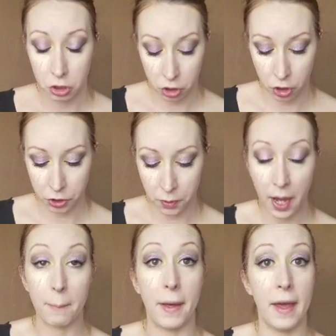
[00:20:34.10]
girl, you
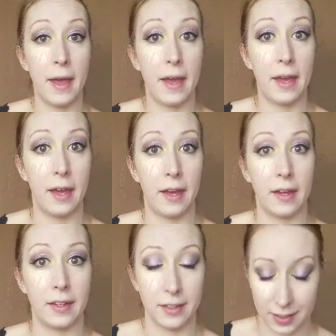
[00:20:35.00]
got
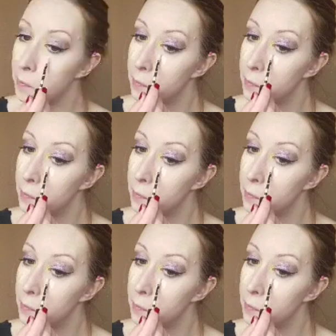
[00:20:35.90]
bags.